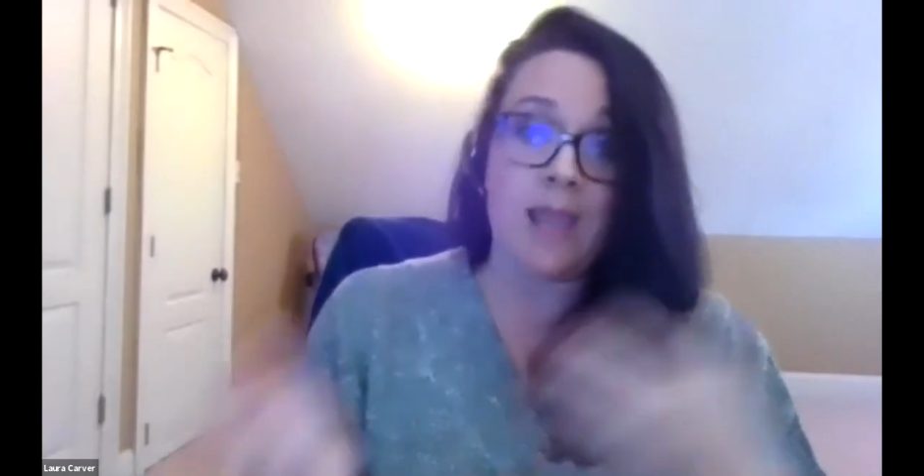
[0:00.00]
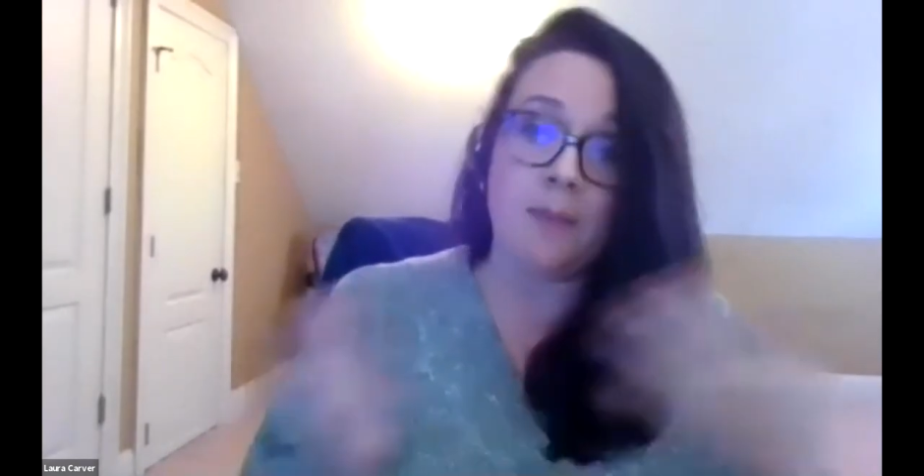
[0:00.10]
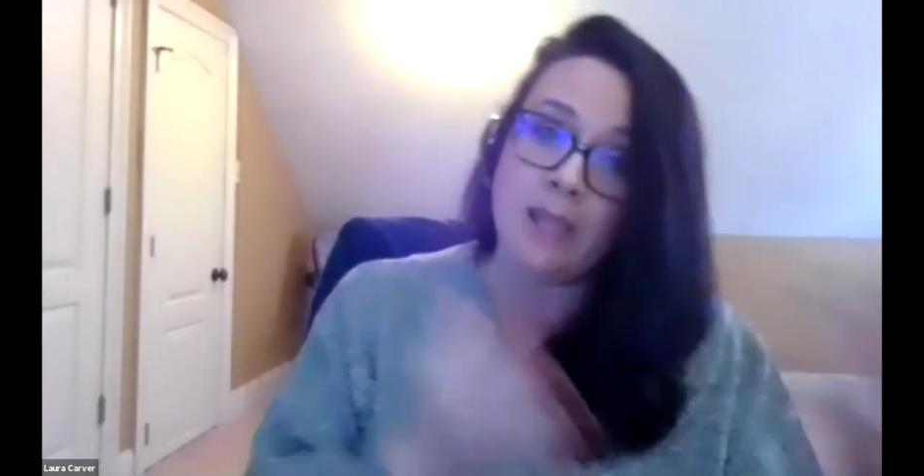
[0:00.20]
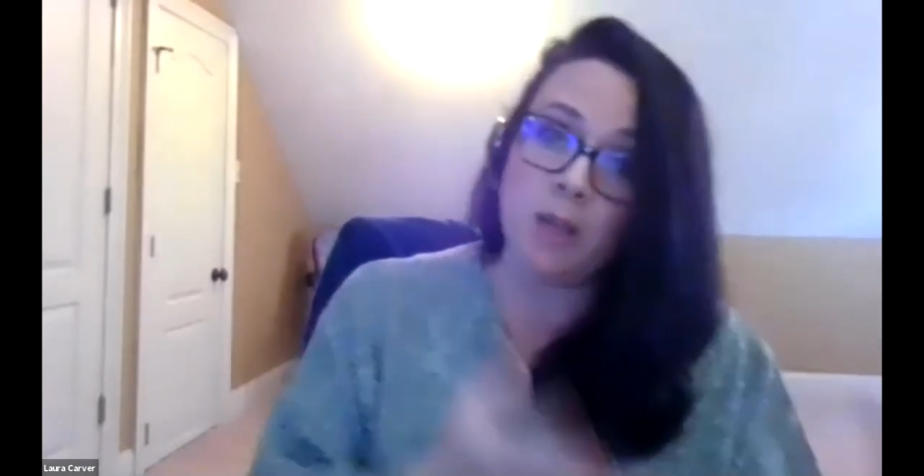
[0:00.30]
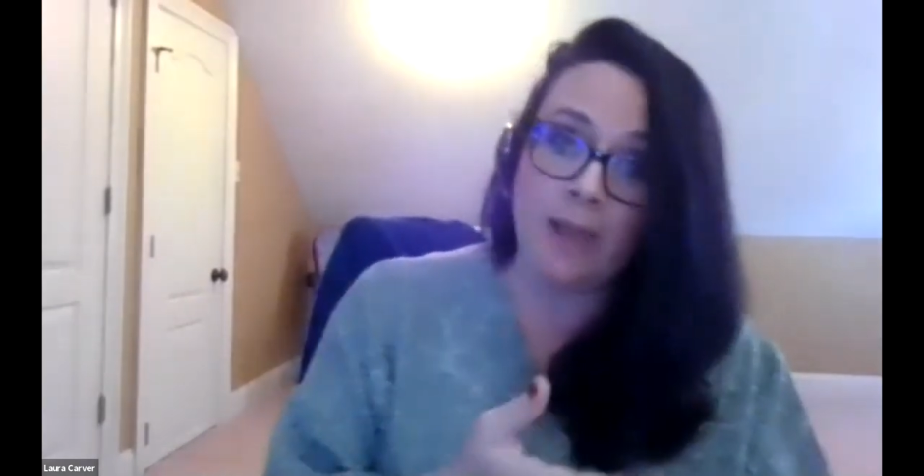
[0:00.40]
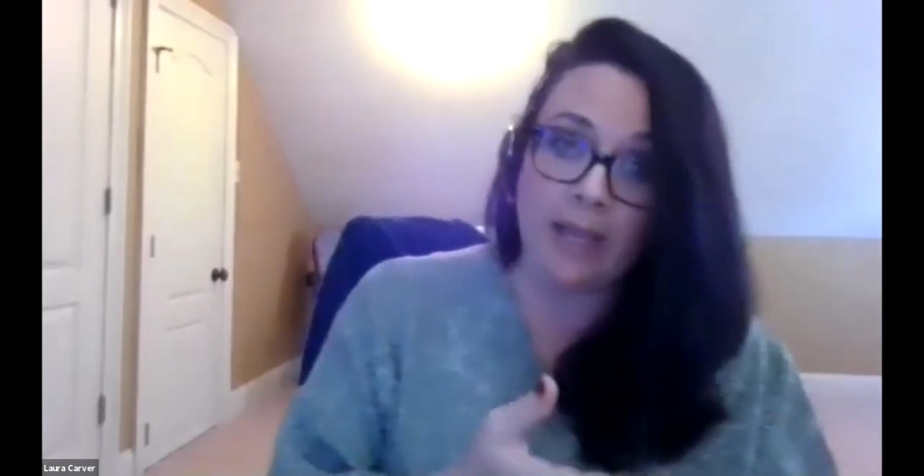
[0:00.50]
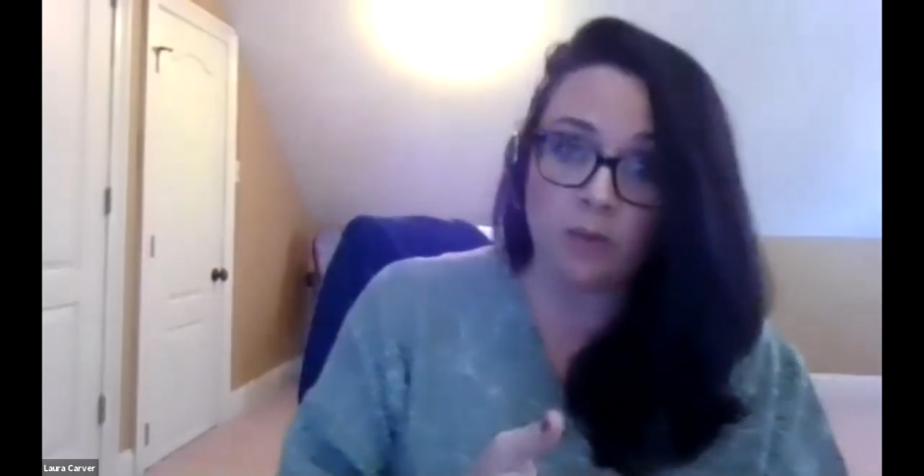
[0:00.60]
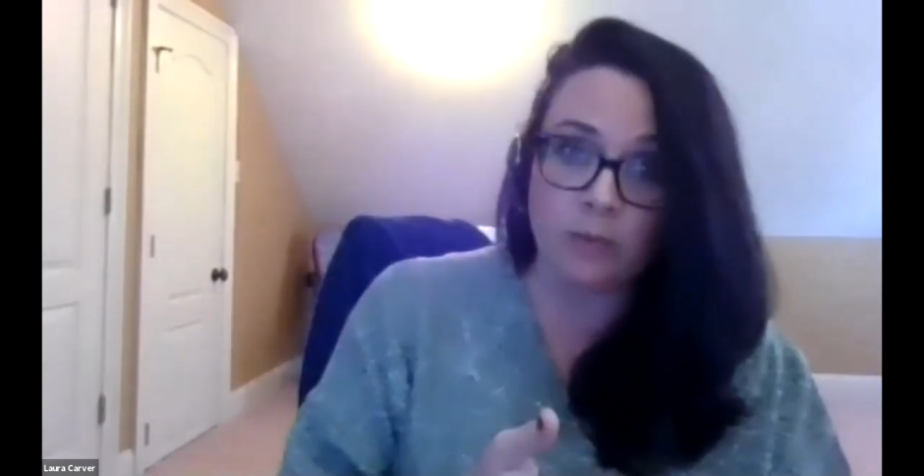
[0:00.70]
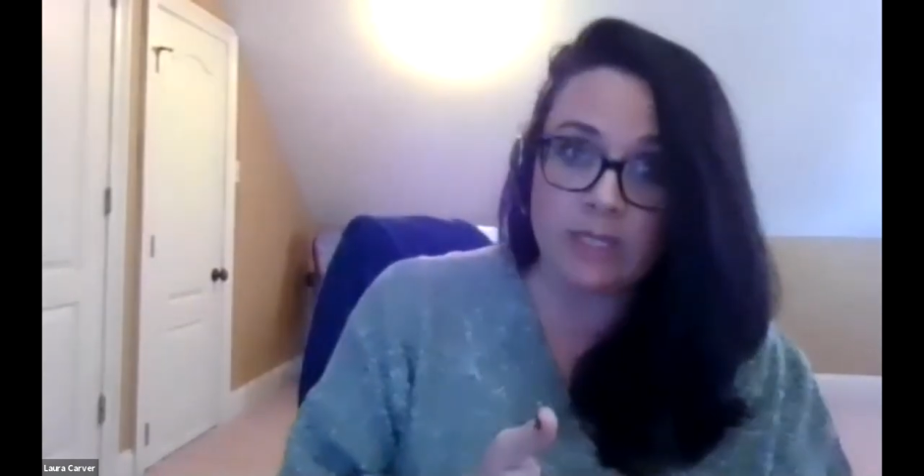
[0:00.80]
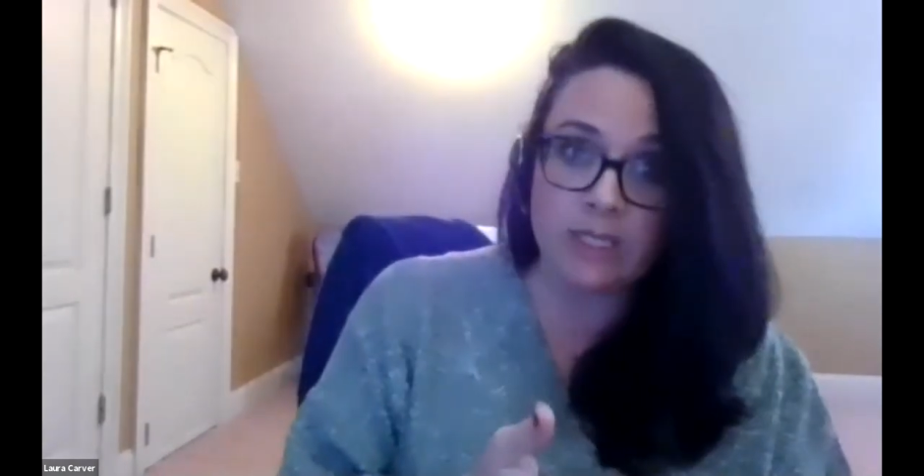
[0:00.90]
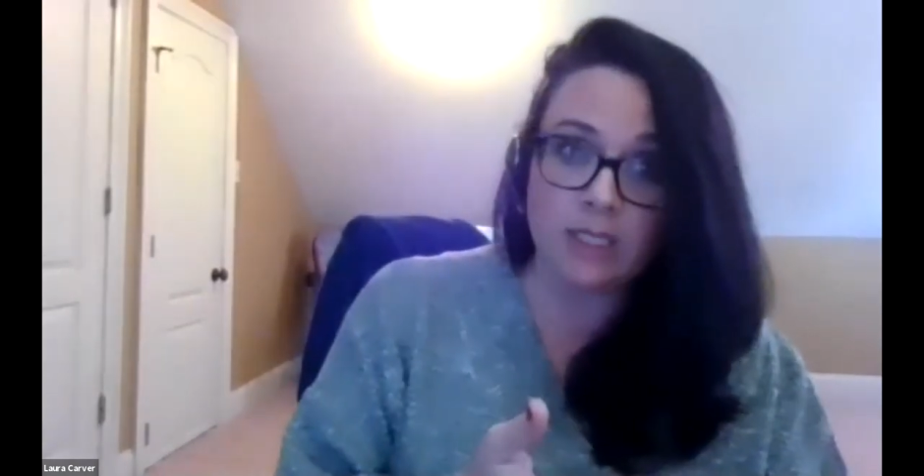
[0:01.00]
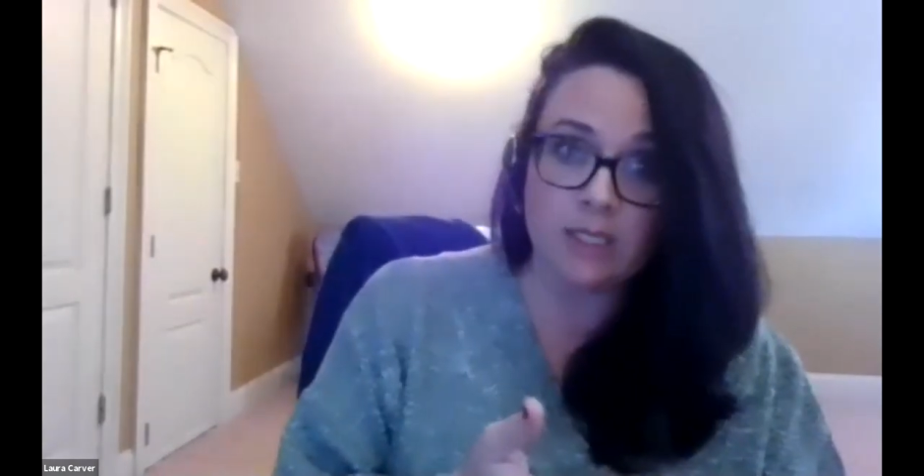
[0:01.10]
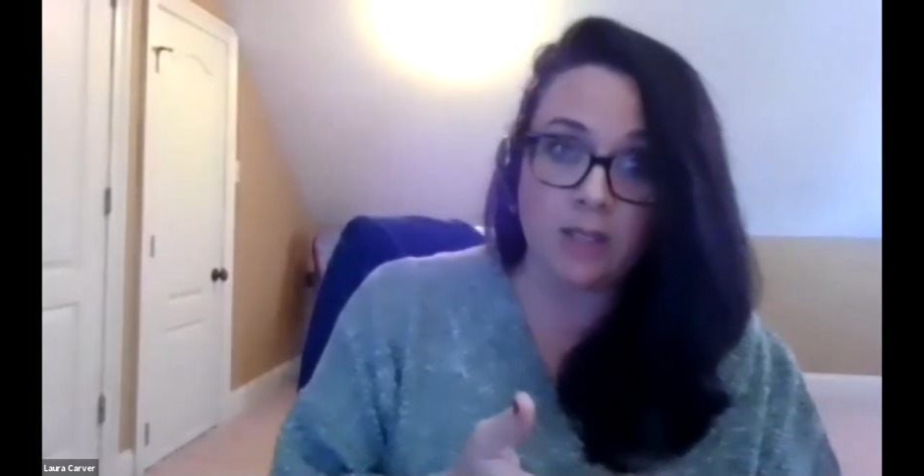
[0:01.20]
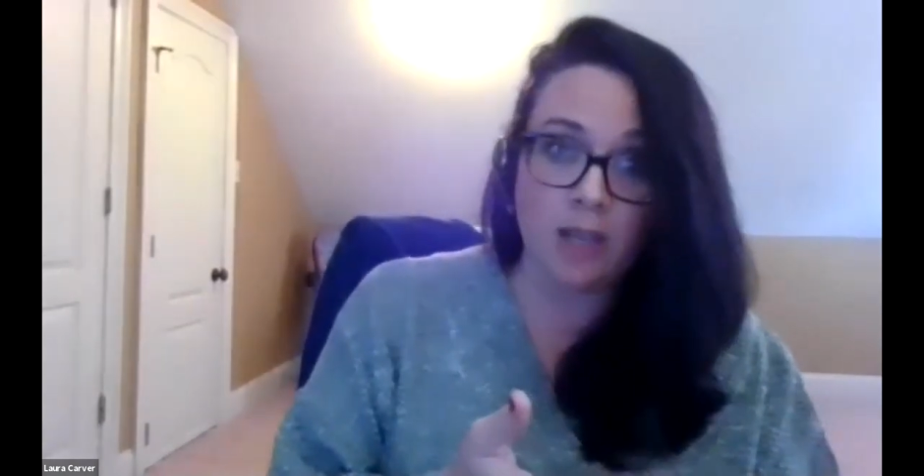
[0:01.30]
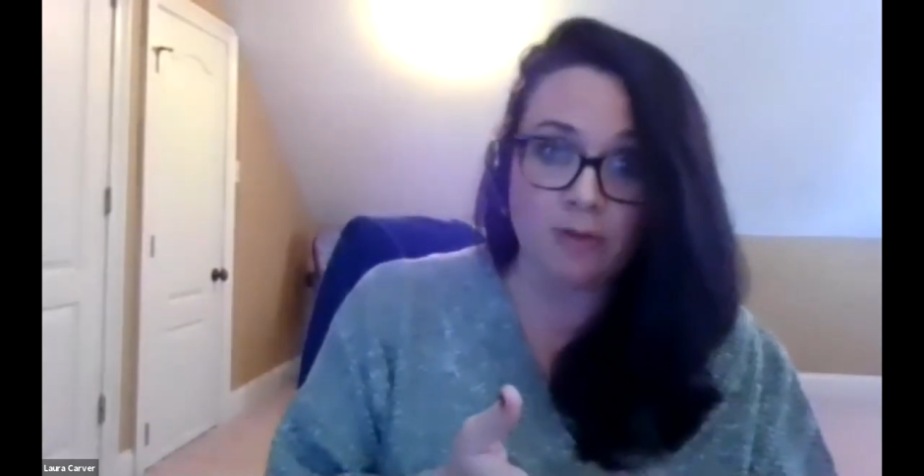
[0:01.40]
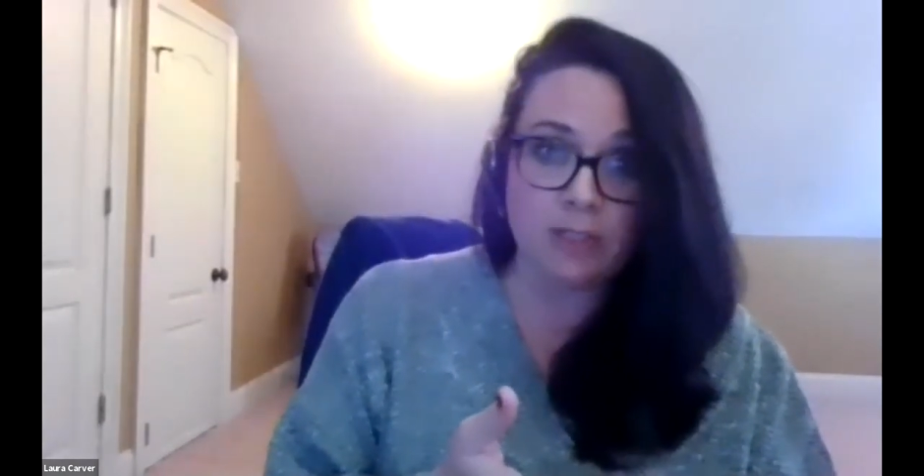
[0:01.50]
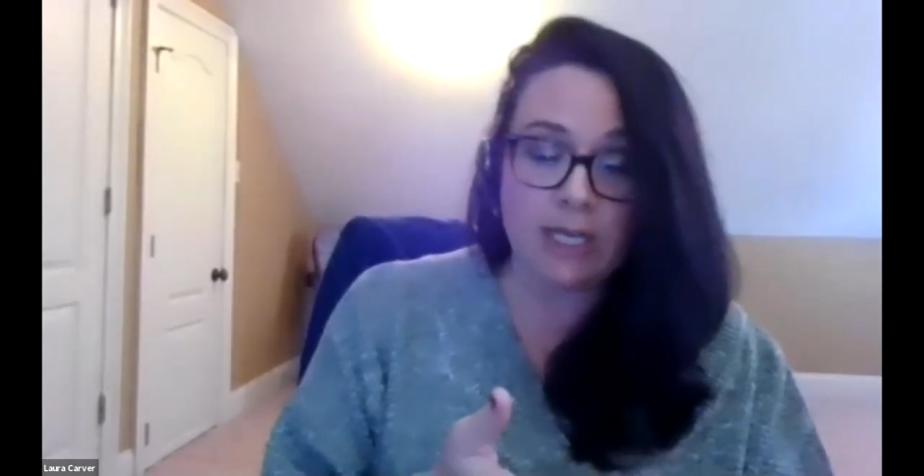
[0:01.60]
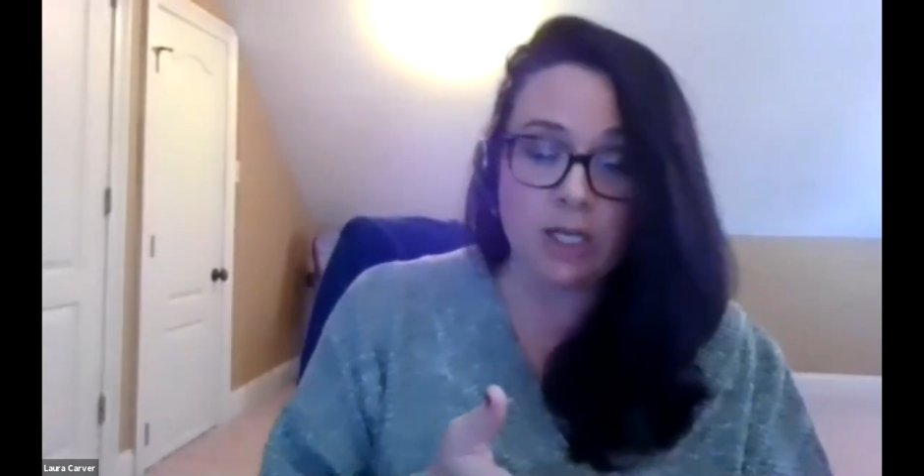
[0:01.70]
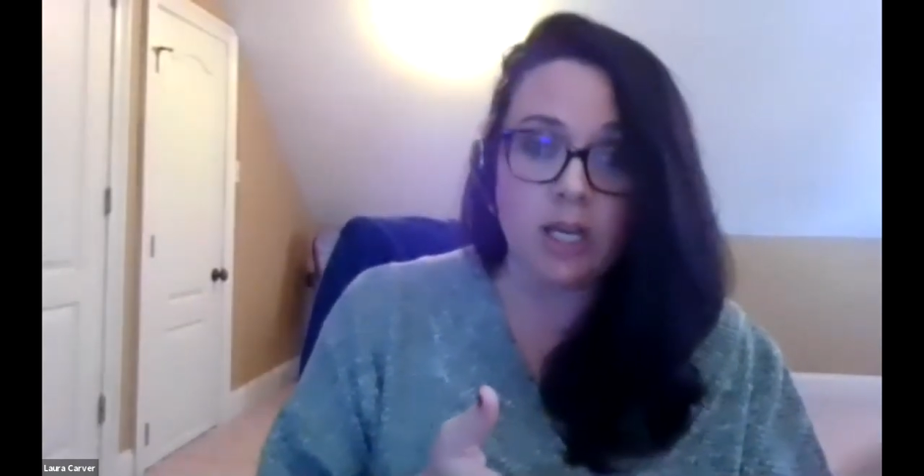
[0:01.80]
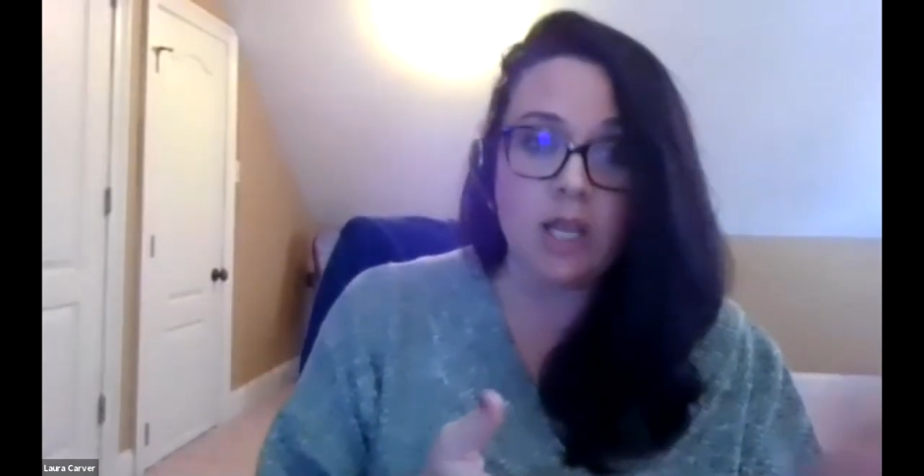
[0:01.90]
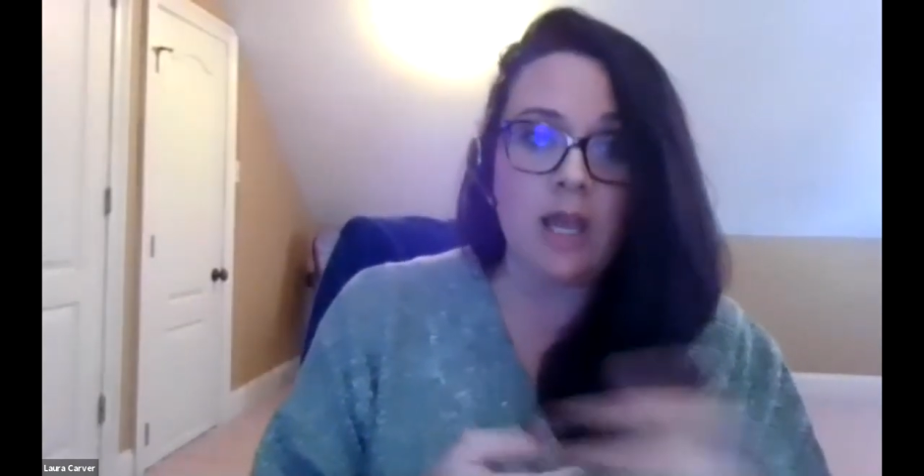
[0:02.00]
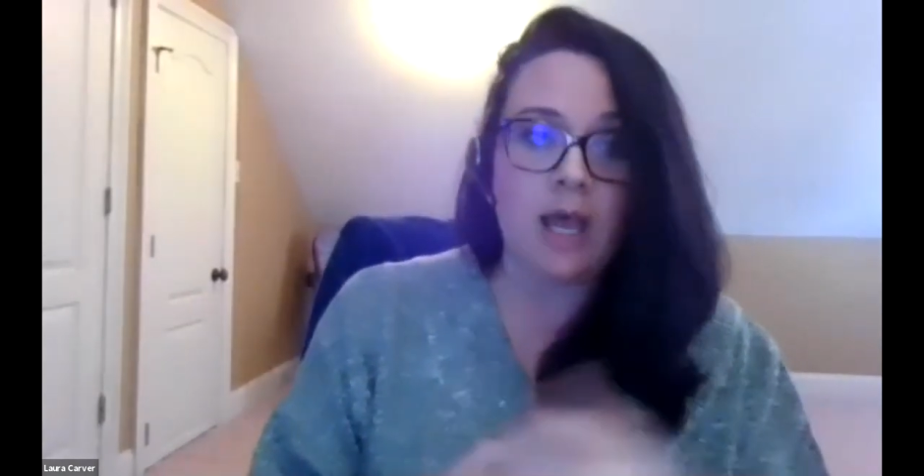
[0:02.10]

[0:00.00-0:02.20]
I may go back and read the cover letter.